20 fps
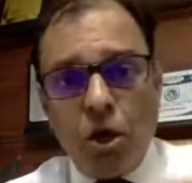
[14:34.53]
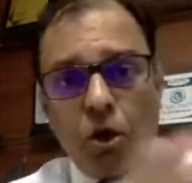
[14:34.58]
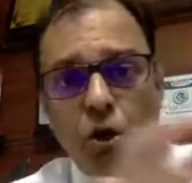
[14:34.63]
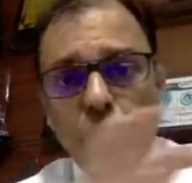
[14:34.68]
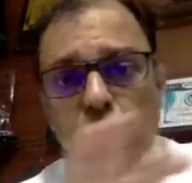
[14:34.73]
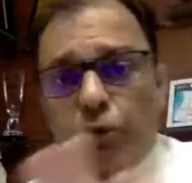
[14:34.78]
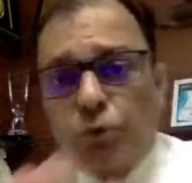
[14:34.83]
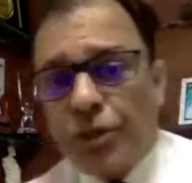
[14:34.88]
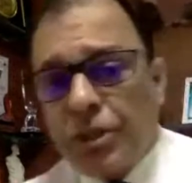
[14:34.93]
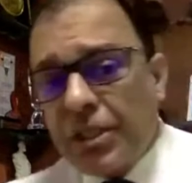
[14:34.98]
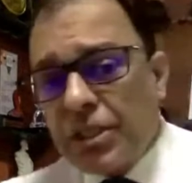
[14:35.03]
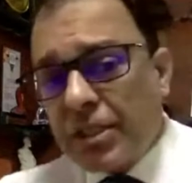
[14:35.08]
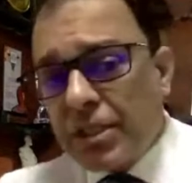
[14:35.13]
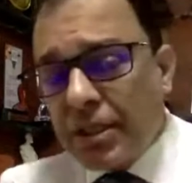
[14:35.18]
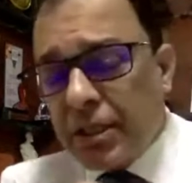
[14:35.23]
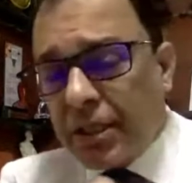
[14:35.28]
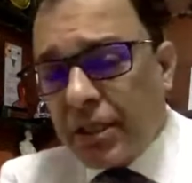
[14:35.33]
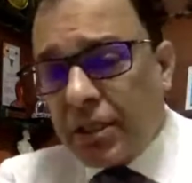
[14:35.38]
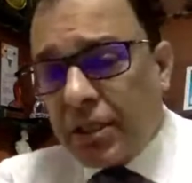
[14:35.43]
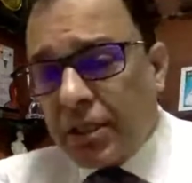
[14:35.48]
Although
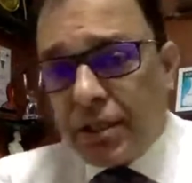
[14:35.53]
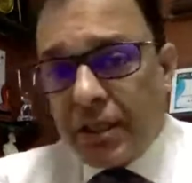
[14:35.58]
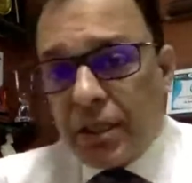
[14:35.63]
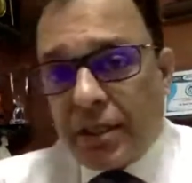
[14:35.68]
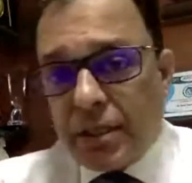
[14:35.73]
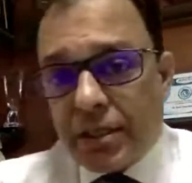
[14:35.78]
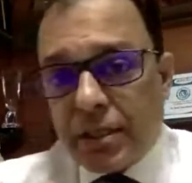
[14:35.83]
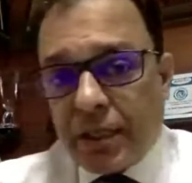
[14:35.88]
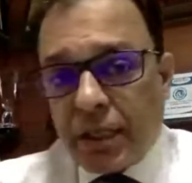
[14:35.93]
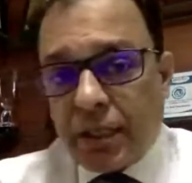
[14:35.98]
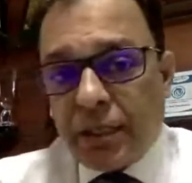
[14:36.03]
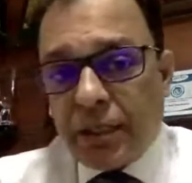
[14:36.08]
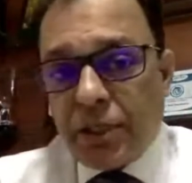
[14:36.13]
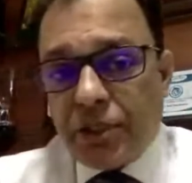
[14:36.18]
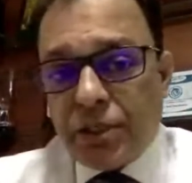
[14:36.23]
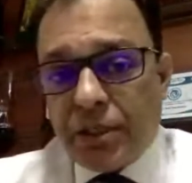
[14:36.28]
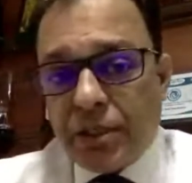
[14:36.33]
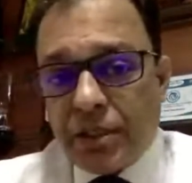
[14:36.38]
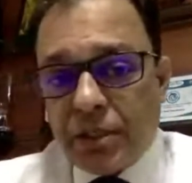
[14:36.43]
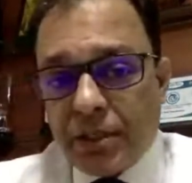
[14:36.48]
these
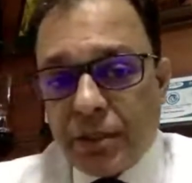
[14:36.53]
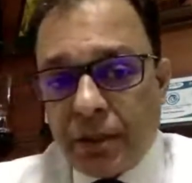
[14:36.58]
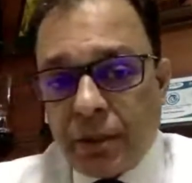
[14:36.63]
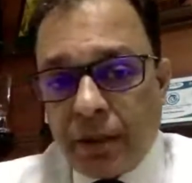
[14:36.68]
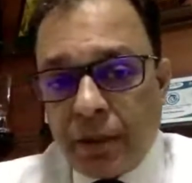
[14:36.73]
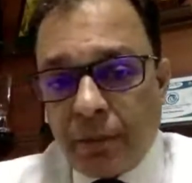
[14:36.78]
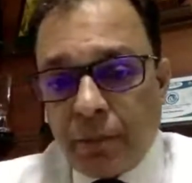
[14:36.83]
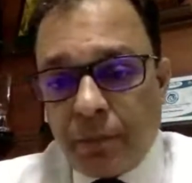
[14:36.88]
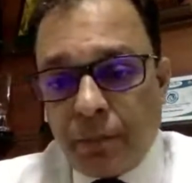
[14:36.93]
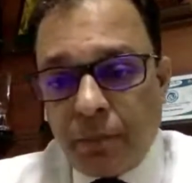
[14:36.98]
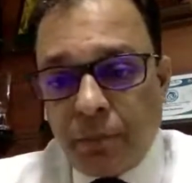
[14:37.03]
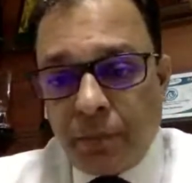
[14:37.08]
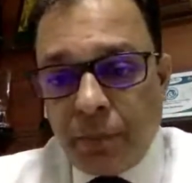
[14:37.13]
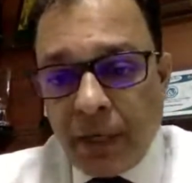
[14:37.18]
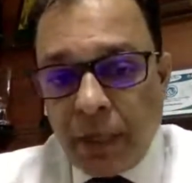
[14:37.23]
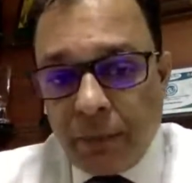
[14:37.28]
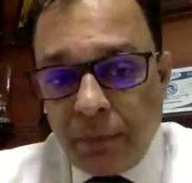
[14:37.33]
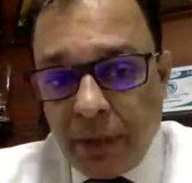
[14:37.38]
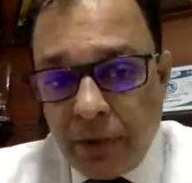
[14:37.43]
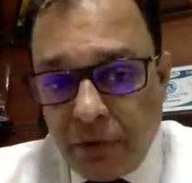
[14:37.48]
adhesions,
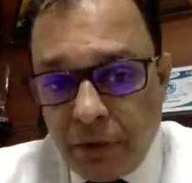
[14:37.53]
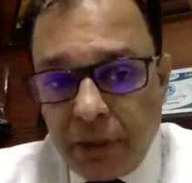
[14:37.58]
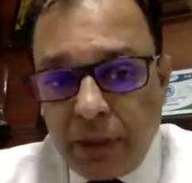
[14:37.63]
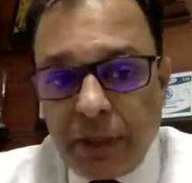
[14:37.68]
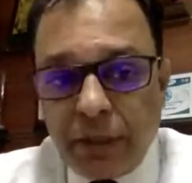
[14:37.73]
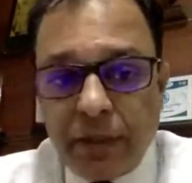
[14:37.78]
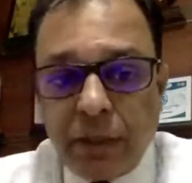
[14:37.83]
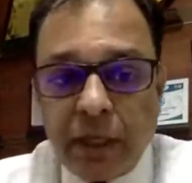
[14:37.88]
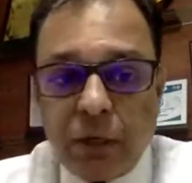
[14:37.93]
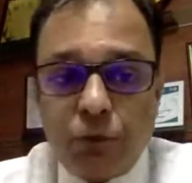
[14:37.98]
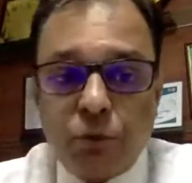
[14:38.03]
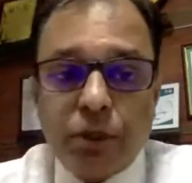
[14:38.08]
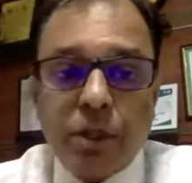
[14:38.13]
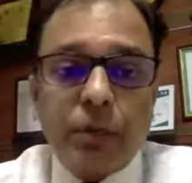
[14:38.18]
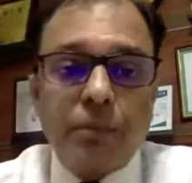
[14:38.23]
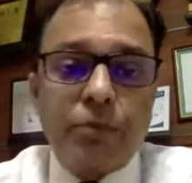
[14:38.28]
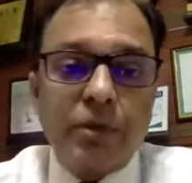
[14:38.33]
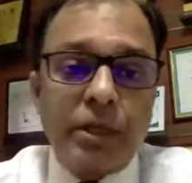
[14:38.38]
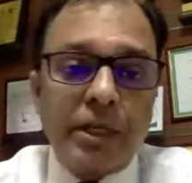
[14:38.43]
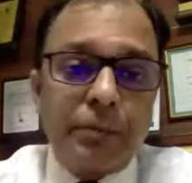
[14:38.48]
primarily the
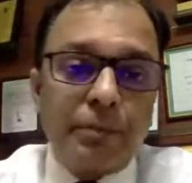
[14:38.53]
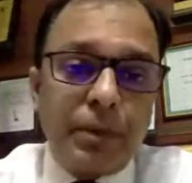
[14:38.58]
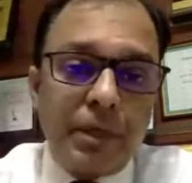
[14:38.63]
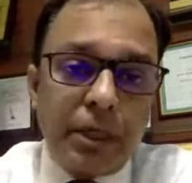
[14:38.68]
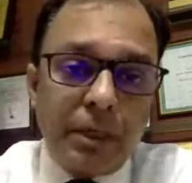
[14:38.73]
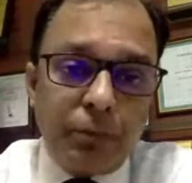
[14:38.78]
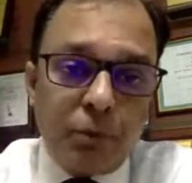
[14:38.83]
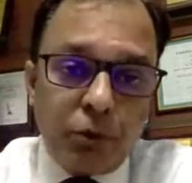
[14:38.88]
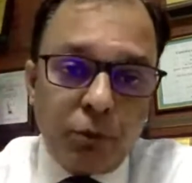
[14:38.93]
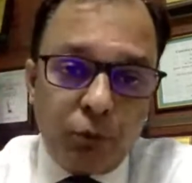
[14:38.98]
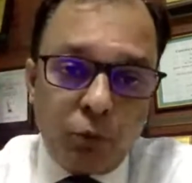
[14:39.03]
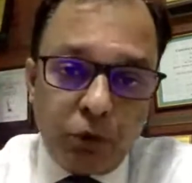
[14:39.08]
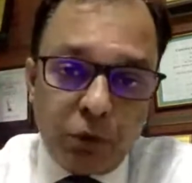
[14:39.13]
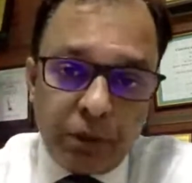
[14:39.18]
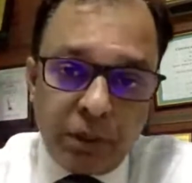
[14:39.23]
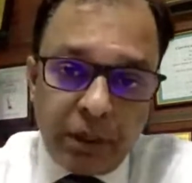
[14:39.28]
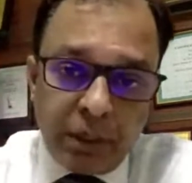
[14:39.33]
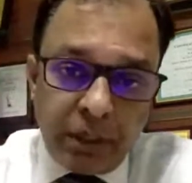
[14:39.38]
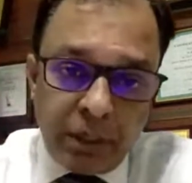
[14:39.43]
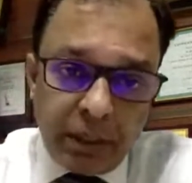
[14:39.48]
outcome will depend upon
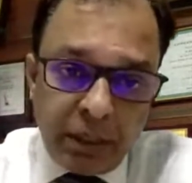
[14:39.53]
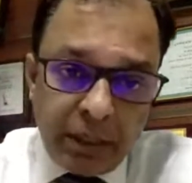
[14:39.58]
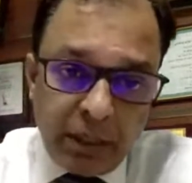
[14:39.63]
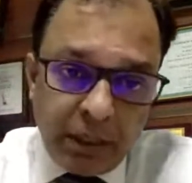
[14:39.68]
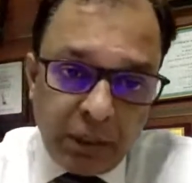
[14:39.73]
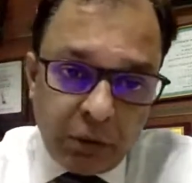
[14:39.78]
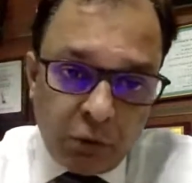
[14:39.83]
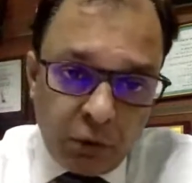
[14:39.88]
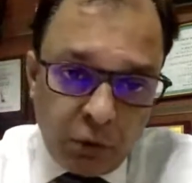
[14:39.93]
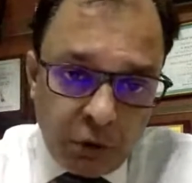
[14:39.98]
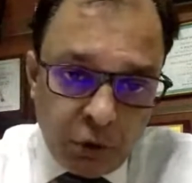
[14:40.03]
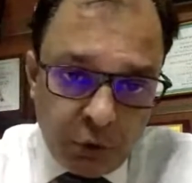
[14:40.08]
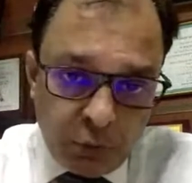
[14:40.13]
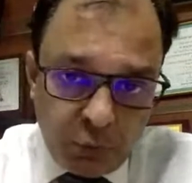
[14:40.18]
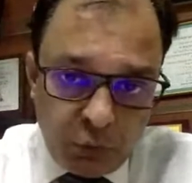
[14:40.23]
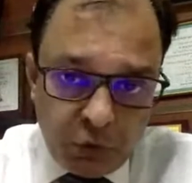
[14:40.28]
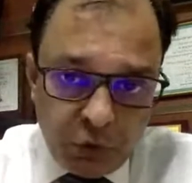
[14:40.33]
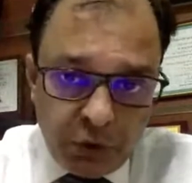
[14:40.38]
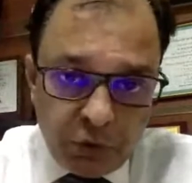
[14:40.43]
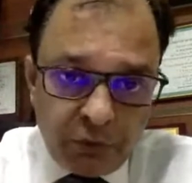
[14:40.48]
what the underlying cause
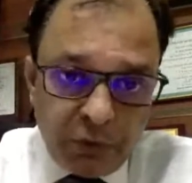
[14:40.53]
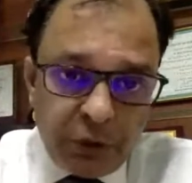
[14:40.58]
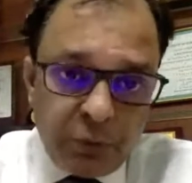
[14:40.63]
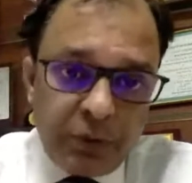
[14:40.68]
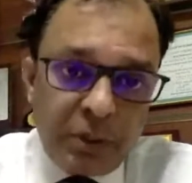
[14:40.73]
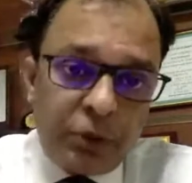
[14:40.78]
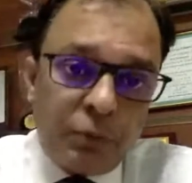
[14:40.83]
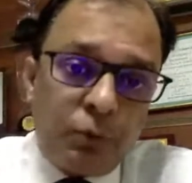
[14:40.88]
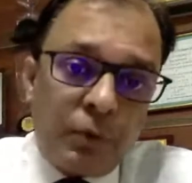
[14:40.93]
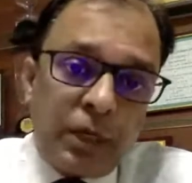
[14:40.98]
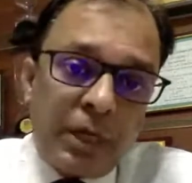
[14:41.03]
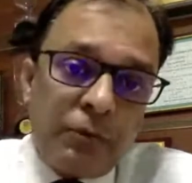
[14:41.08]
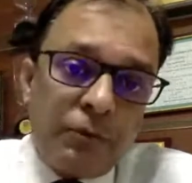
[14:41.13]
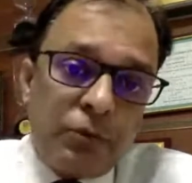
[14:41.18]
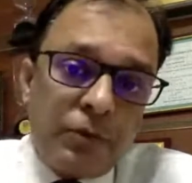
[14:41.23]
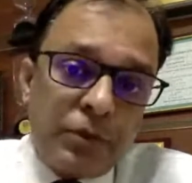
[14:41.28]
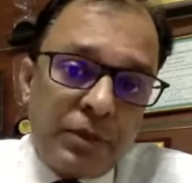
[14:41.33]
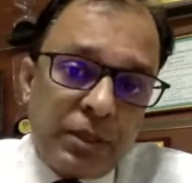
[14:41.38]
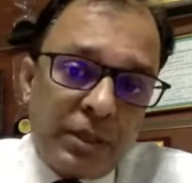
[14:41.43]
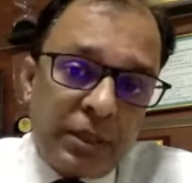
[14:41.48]
was, which means why
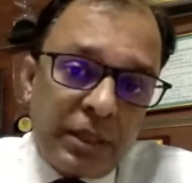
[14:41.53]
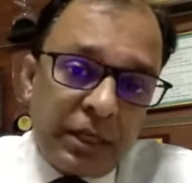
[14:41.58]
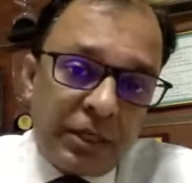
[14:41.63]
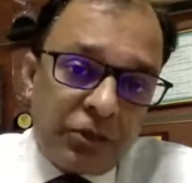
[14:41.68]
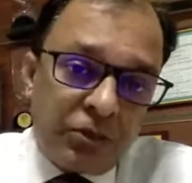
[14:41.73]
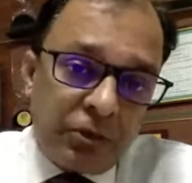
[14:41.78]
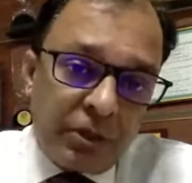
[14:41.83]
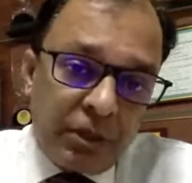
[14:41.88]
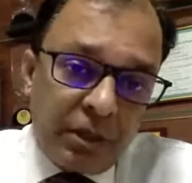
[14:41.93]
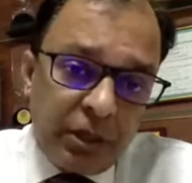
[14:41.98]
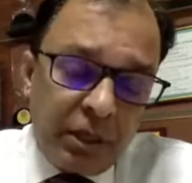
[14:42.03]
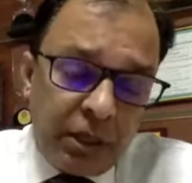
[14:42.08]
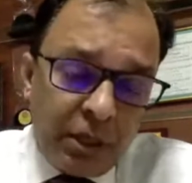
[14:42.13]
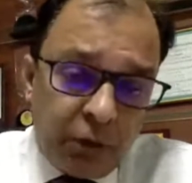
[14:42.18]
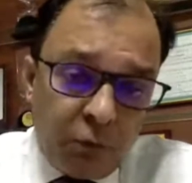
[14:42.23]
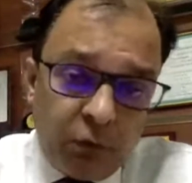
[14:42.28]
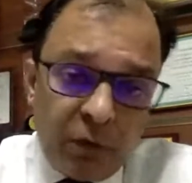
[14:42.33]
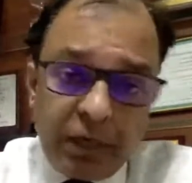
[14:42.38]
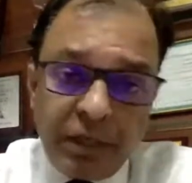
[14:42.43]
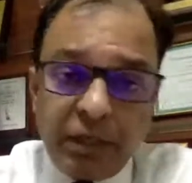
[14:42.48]

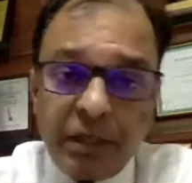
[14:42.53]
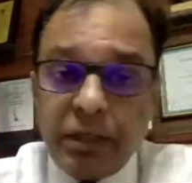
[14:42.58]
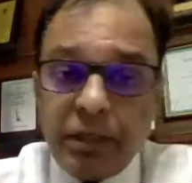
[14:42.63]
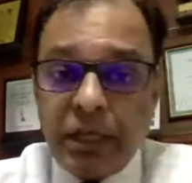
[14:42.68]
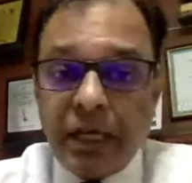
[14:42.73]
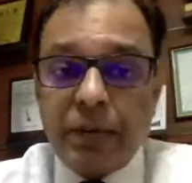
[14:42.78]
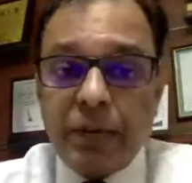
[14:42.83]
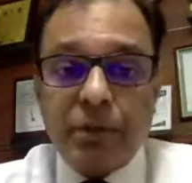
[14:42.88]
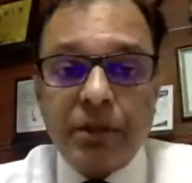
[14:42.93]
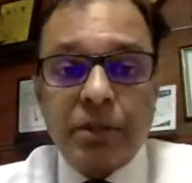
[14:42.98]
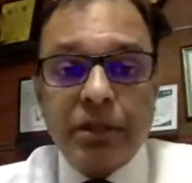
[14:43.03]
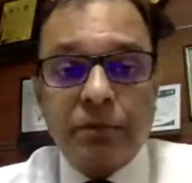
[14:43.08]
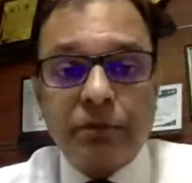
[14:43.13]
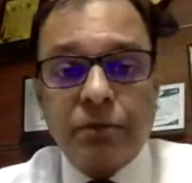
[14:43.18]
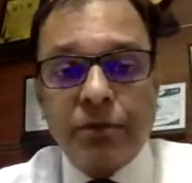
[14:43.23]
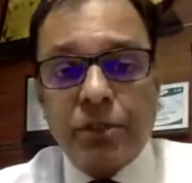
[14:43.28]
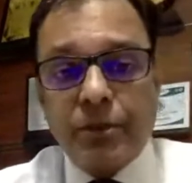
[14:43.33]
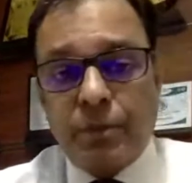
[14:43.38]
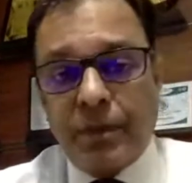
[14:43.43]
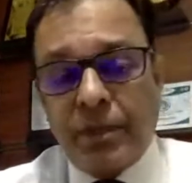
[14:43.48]
did it happen in the
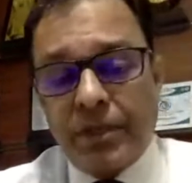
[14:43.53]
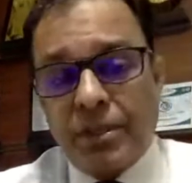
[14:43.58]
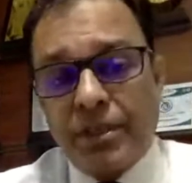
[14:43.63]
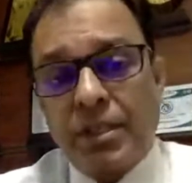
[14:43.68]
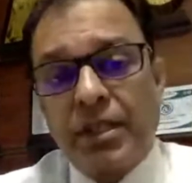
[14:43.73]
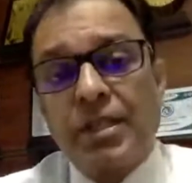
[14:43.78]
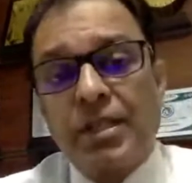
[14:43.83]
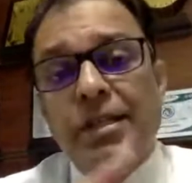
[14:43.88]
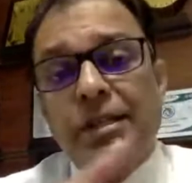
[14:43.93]
first place.